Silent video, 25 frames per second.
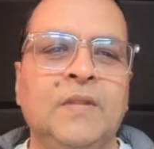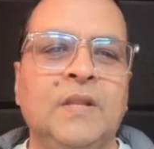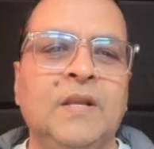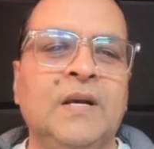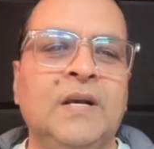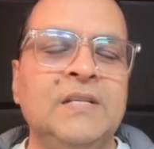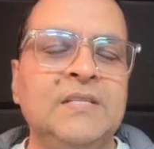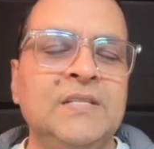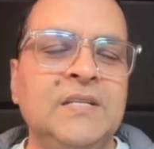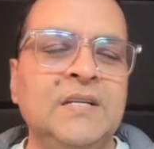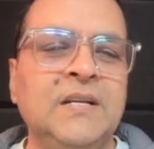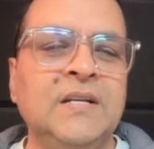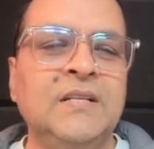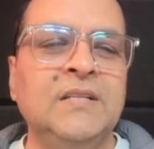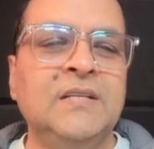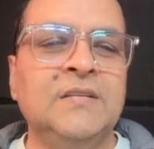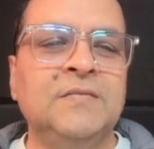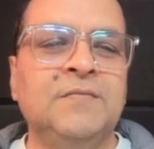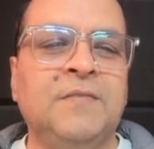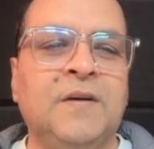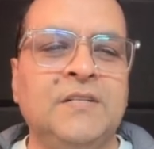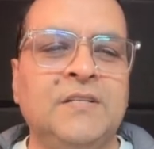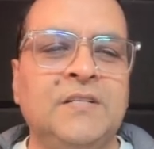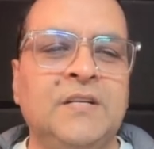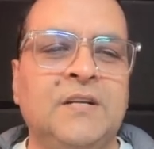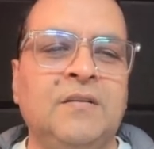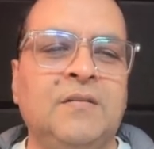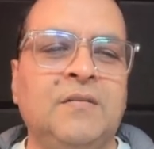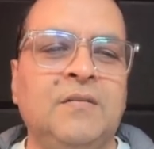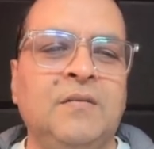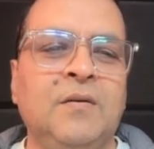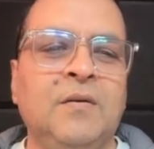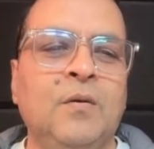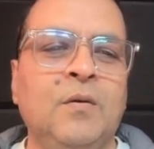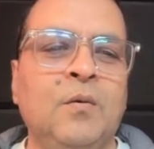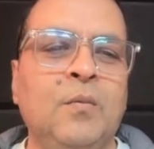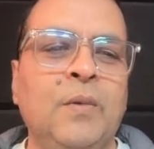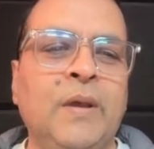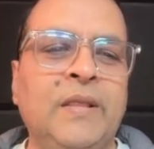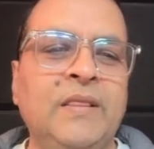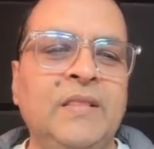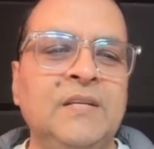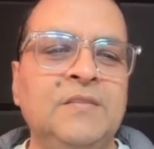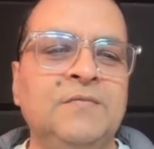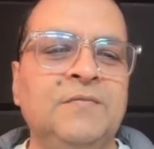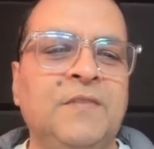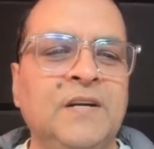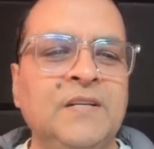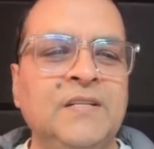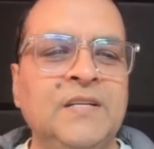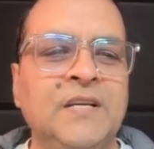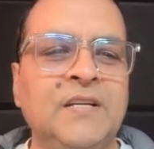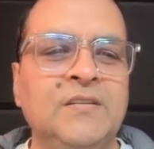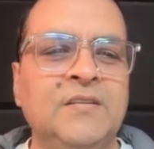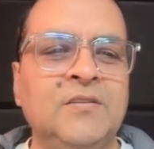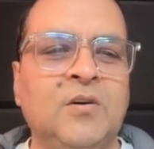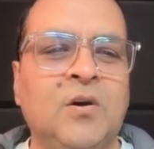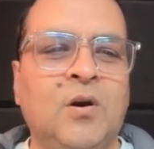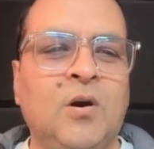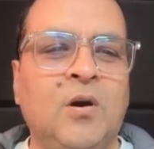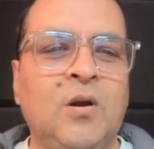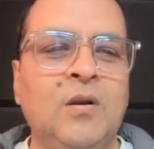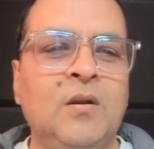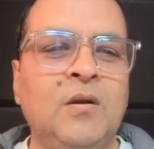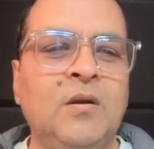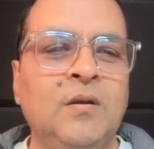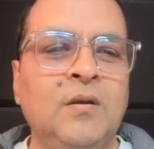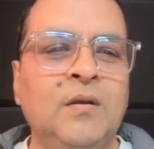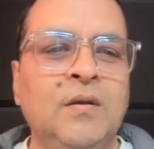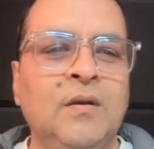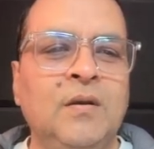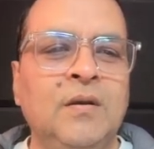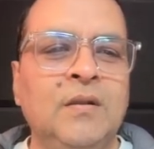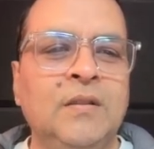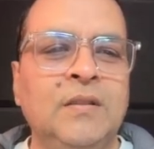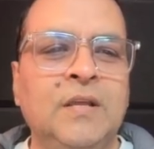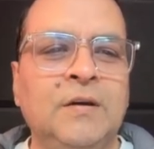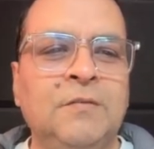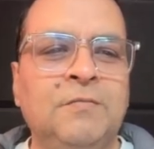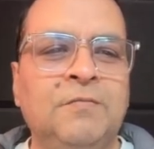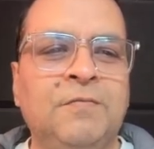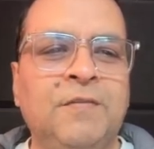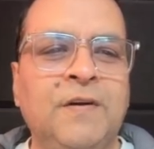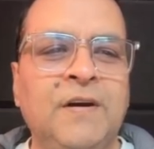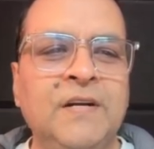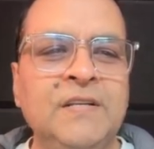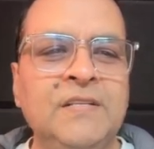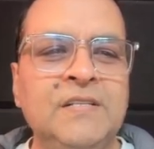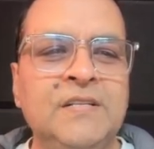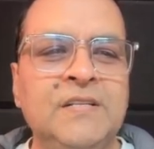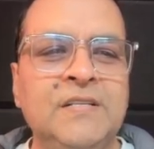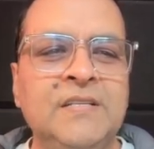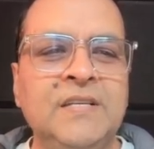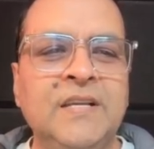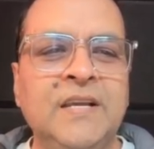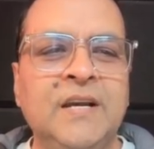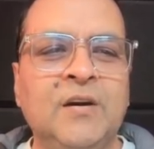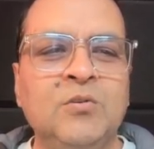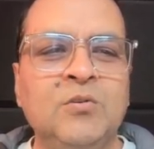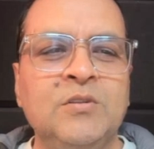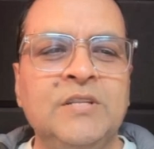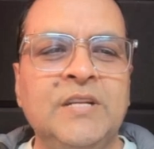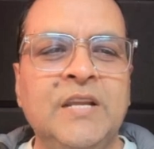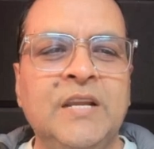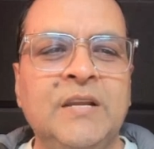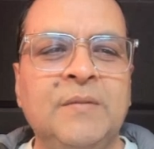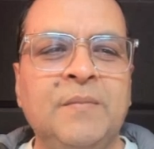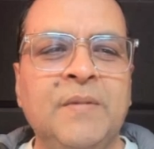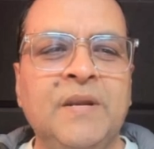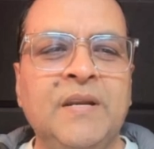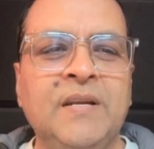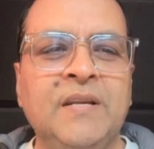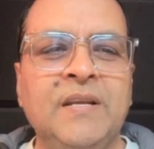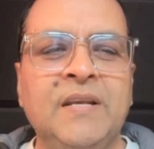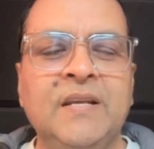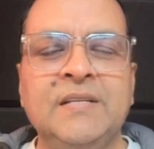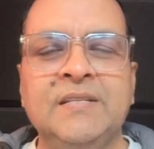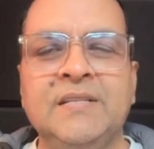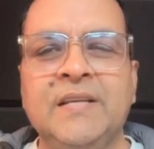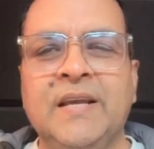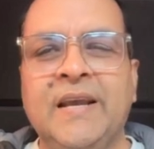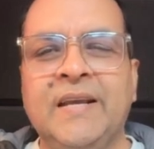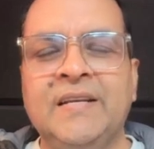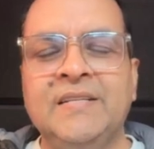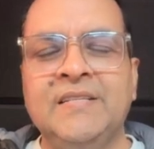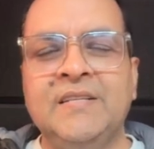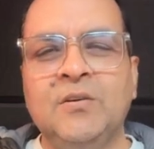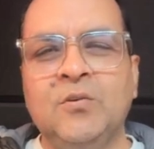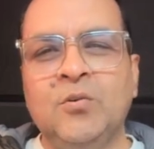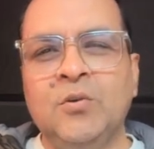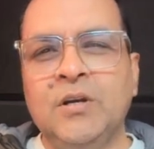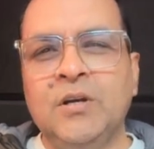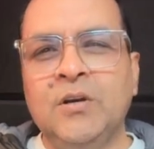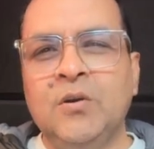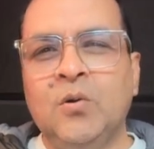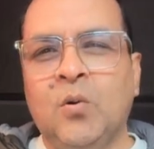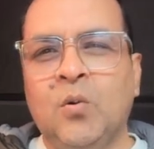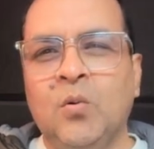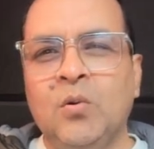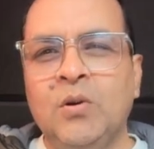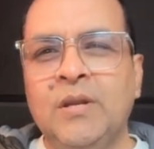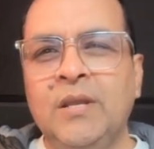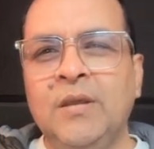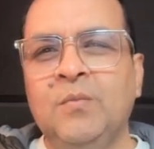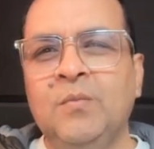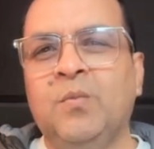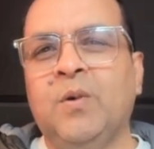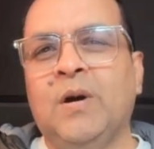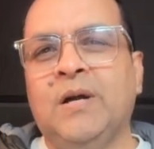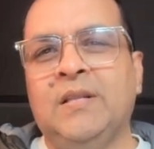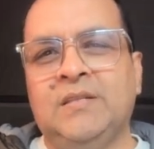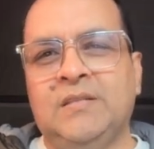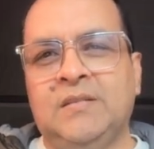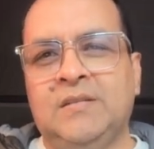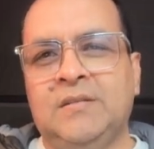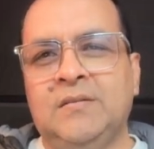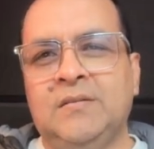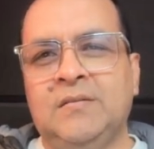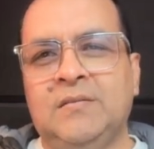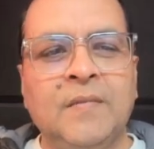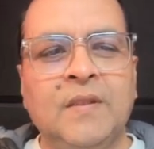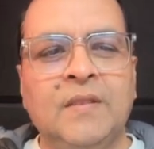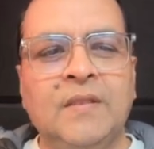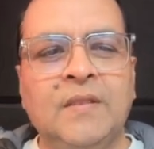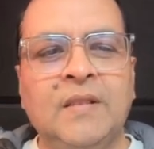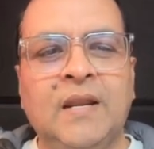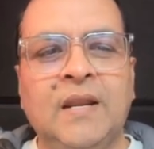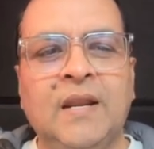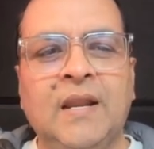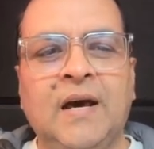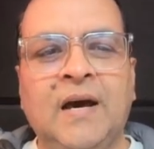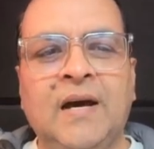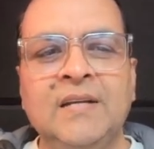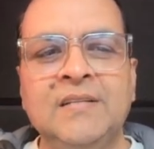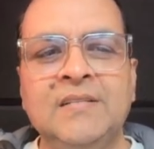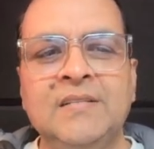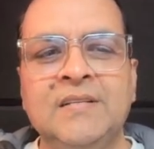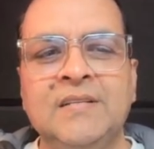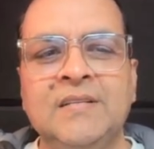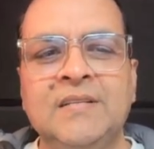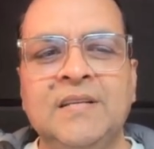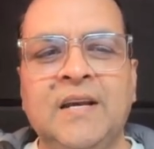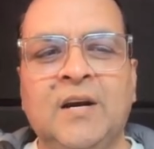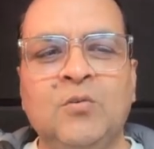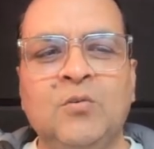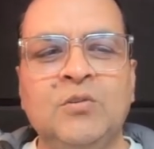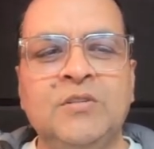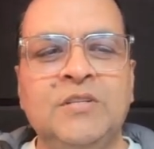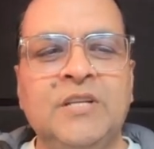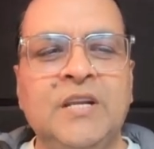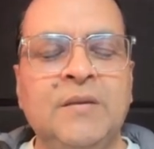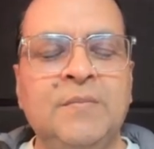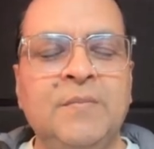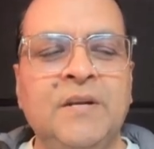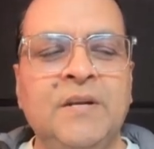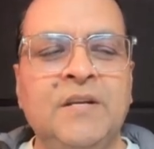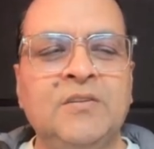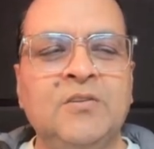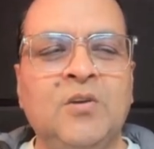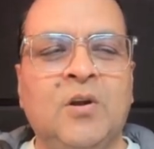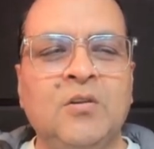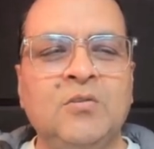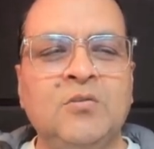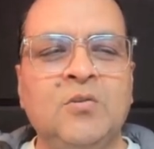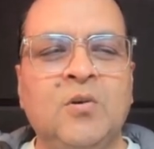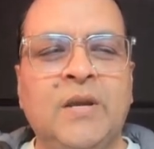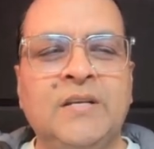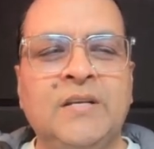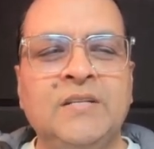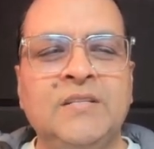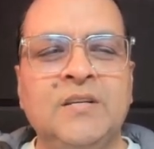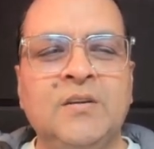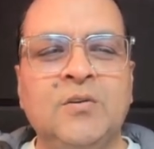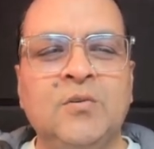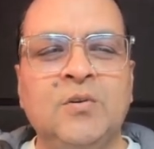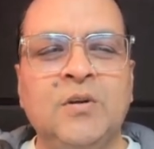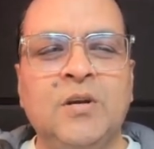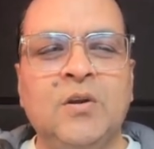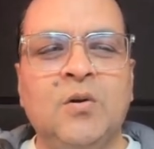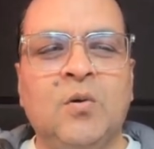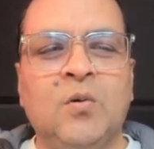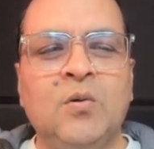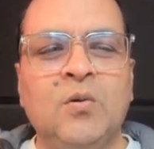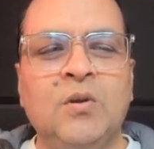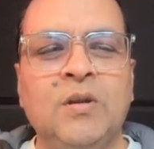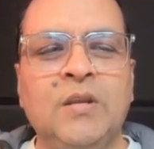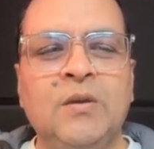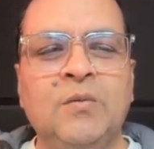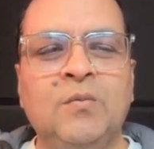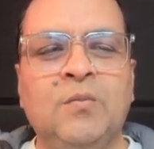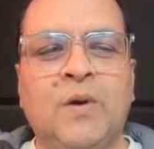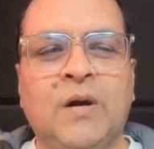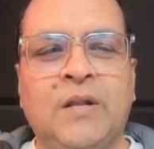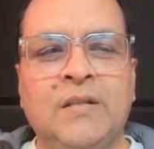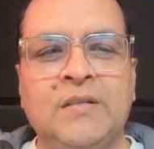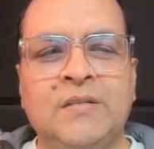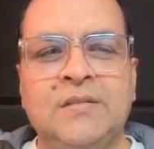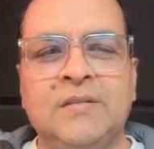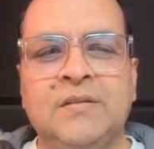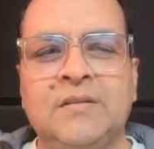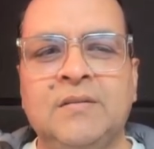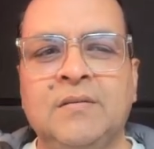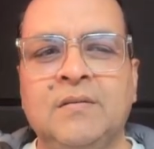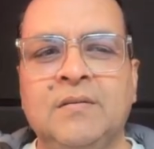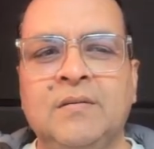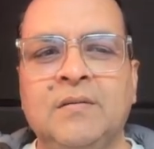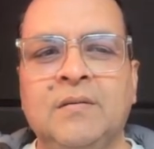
Consider this function. When this function is called, the first cout statement is executed only once. The last cout statement is also executed only once.